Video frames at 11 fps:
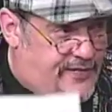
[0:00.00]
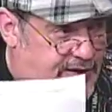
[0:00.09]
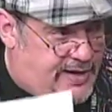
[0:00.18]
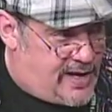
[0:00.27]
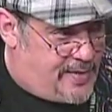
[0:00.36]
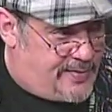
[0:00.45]

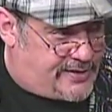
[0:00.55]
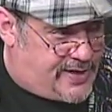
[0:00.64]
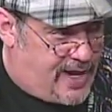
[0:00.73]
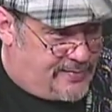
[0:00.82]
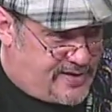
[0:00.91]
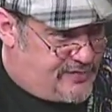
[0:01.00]
economic
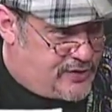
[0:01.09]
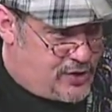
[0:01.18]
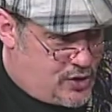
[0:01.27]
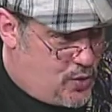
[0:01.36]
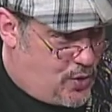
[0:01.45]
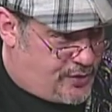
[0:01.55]
times. Even New
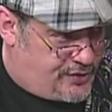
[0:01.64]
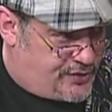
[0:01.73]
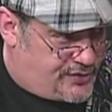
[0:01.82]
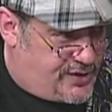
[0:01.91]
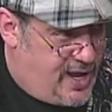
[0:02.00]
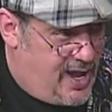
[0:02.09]

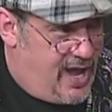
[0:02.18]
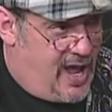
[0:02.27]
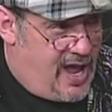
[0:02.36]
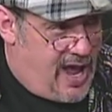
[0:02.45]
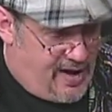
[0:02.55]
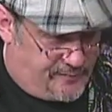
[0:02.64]
Yorkers
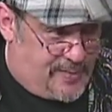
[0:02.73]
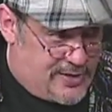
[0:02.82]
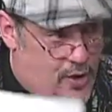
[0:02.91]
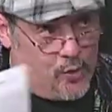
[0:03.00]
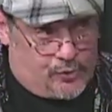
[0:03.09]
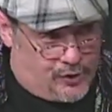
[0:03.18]
have been
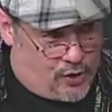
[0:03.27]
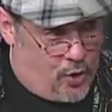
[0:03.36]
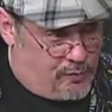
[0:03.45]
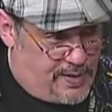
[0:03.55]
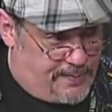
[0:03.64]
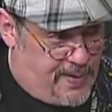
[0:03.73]
known to go
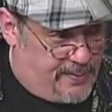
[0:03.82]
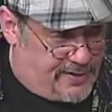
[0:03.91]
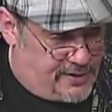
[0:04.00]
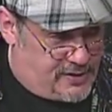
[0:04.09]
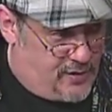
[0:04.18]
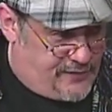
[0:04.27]

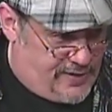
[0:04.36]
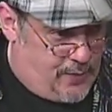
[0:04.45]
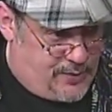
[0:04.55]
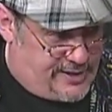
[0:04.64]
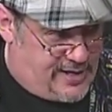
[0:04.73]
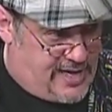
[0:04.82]
Republican. Don't forget,
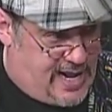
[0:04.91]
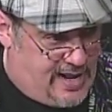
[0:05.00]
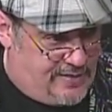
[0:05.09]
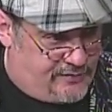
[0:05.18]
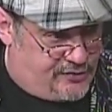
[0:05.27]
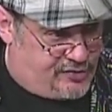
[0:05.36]
we did
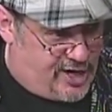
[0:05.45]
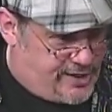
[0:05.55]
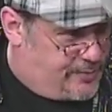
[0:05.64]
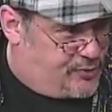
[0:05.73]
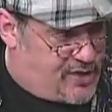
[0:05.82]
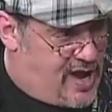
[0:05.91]
have
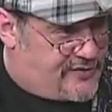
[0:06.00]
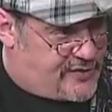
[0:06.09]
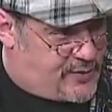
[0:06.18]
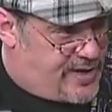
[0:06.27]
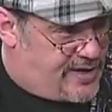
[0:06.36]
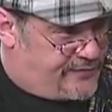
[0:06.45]
Jacob Javits.
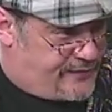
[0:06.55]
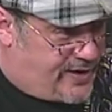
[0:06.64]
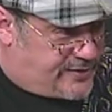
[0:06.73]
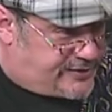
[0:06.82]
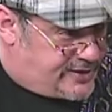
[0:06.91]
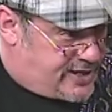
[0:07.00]
We had
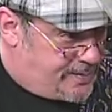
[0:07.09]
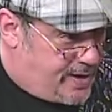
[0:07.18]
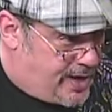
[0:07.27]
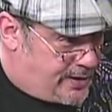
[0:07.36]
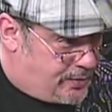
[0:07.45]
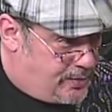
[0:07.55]
Alphonse
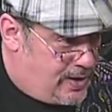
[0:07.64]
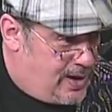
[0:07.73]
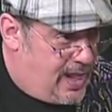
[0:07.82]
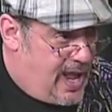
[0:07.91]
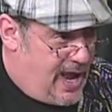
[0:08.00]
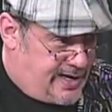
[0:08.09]
D'Amato.
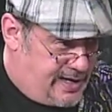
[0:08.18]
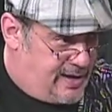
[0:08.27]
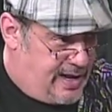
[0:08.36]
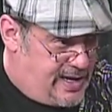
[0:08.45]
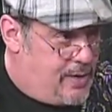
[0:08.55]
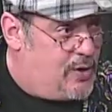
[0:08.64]
And yeah, he, and
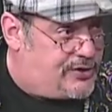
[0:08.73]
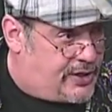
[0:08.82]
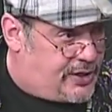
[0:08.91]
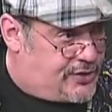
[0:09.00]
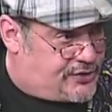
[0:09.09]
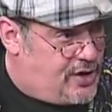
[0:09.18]
by the he way, was Jacob,
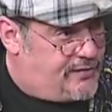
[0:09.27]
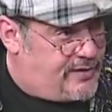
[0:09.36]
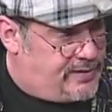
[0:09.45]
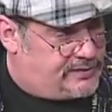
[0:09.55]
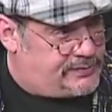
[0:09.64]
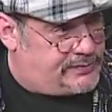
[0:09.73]
a
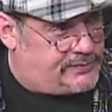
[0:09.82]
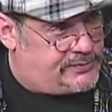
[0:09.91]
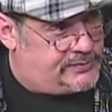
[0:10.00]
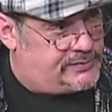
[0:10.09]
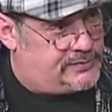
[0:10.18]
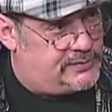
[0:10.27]
conservative. Jacob
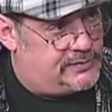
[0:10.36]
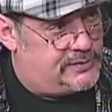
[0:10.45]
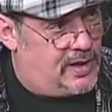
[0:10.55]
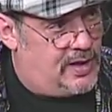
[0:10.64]
Javits is, is